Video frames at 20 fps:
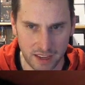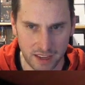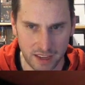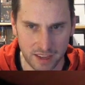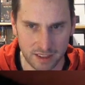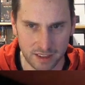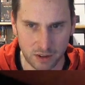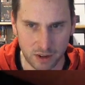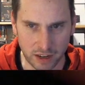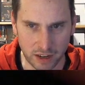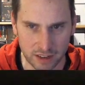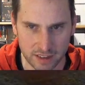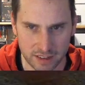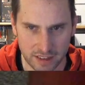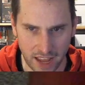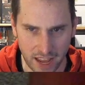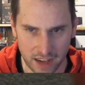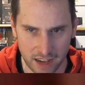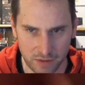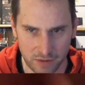easy to
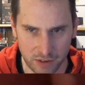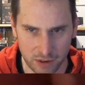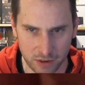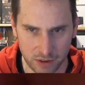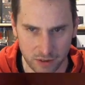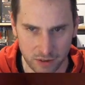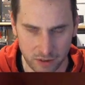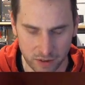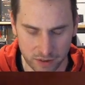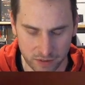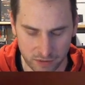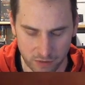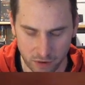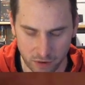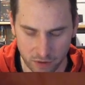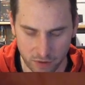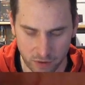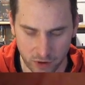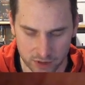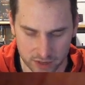understand if you
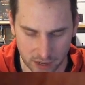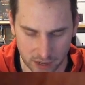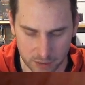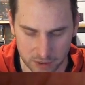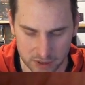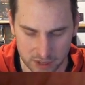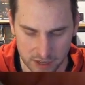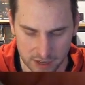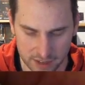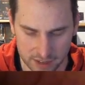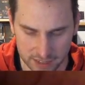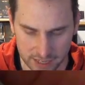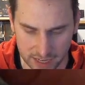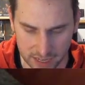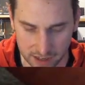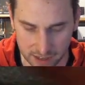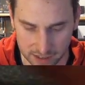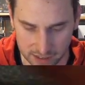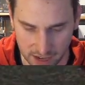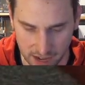for the first time you see
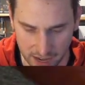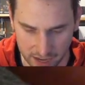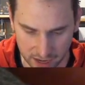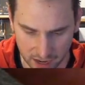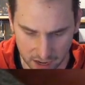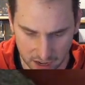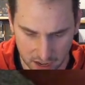skills like